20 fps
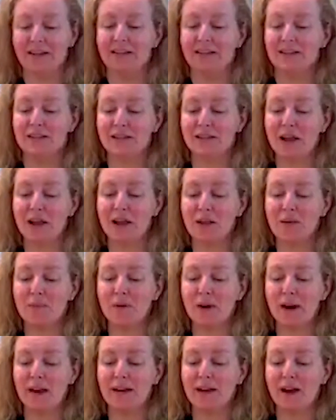to
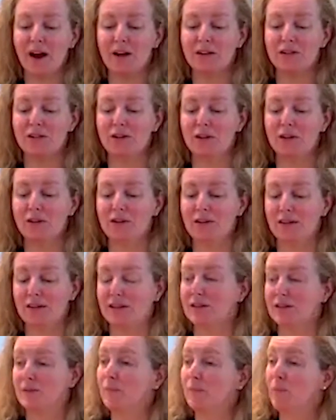celebrate God's
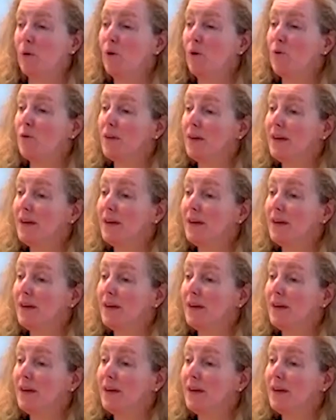goodness both